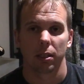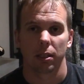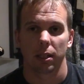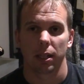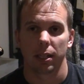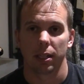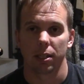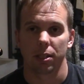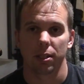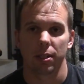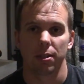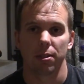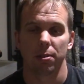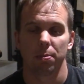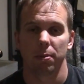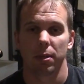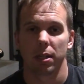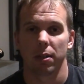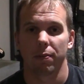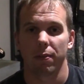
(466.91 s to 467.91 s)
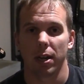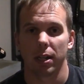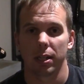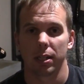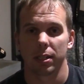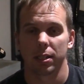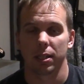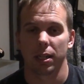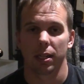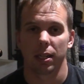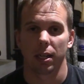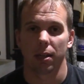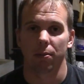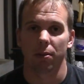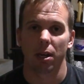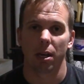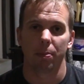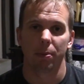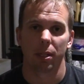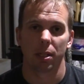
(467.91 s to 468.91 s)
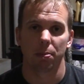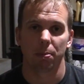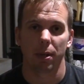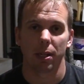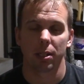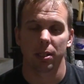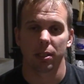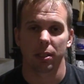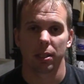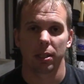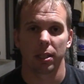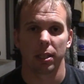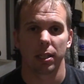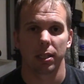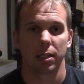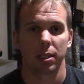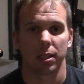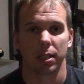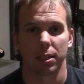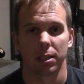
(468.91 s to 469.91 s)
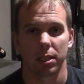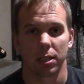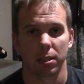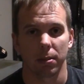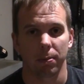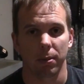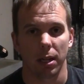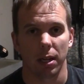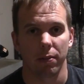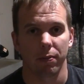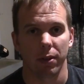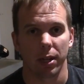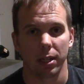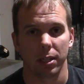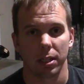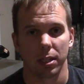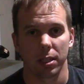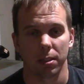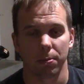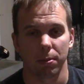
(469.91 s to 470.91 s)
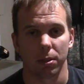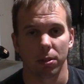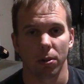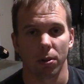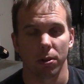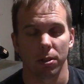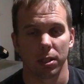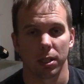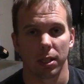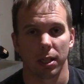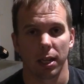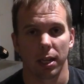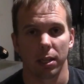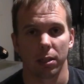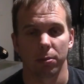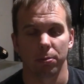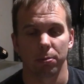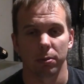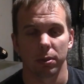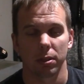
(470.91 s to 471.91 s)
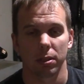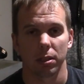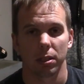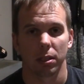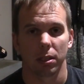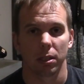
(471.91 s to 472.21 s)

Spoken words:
And excuse me if I didn't say that right, but it's basically the system that advances and retards the cams.